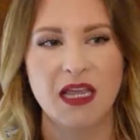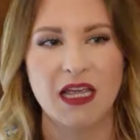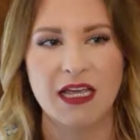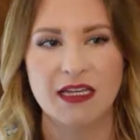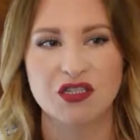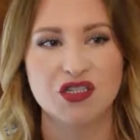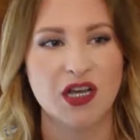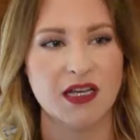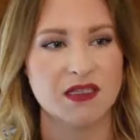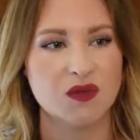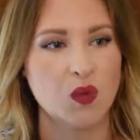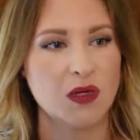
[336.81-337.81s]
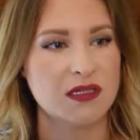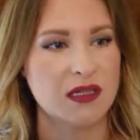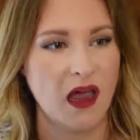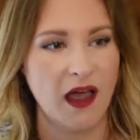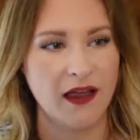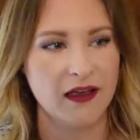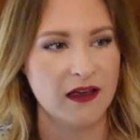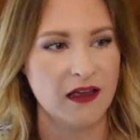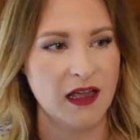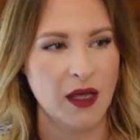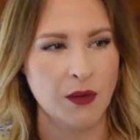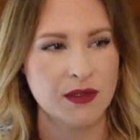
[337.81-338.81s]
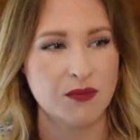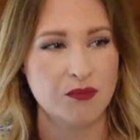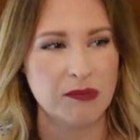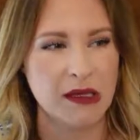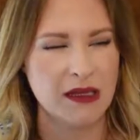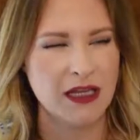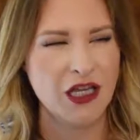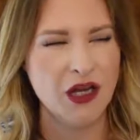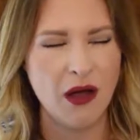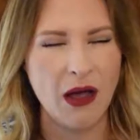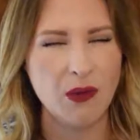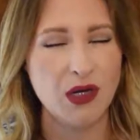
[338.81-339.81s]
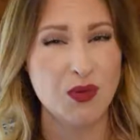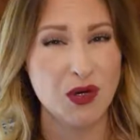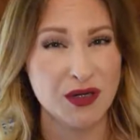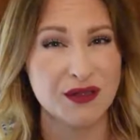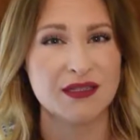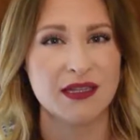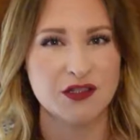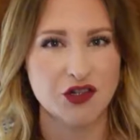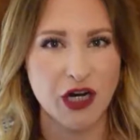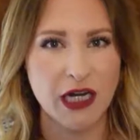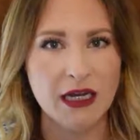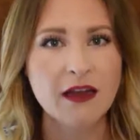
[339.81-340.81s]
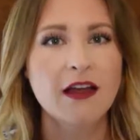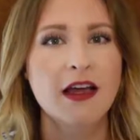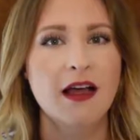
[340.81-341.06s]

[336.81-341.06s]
It just was like, it was, you know how when you put it on sunscreen,